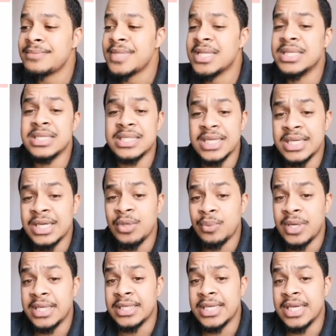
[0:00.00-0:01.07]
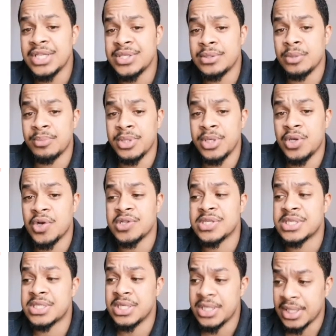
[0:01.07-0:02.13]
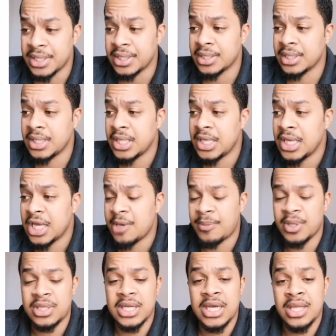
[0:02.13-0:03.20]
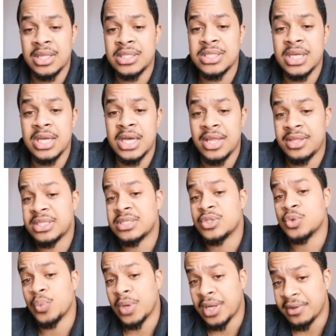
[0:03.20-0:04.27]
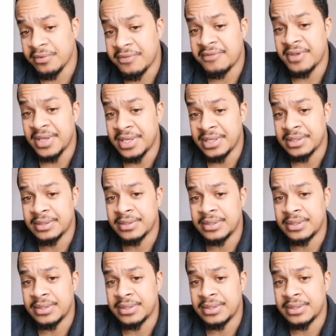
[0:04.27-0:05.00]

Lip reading: The second one is to be concerned about others' welfare,